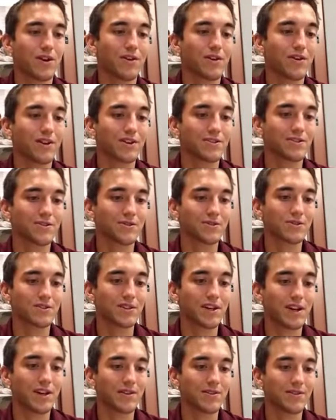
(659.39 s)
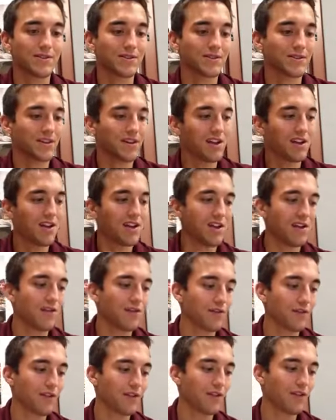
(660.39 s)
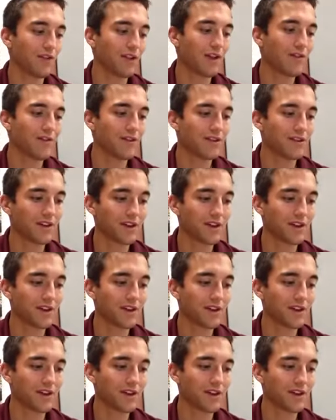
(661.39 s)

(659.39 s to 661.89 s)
underneath social science. For 11th